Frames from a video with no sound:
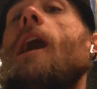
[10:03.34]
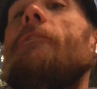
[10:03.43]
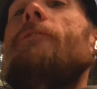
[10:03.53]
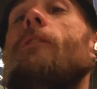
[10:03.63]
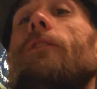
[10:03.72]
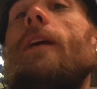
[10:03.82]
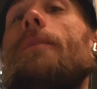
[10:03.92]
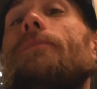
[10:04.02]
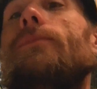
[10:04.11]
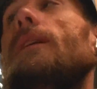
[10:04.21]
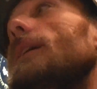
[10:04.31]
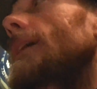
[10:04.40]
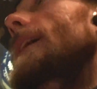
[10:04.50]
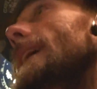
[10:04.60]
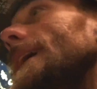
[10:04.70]
I feel for them.
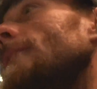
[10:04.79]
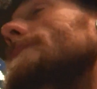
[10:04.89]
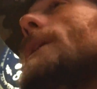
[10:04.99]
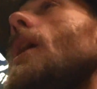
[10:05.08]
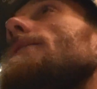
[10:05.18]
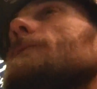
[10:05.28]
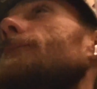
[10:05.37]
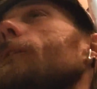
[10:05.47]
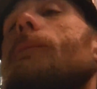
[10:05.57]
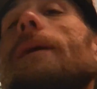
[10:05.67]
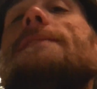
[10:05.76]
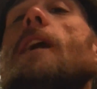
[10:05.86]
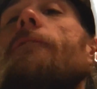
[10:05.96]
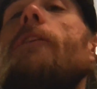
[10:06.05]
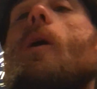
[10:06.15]
And here's how I also feel for
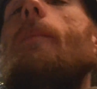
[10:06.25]
myself though.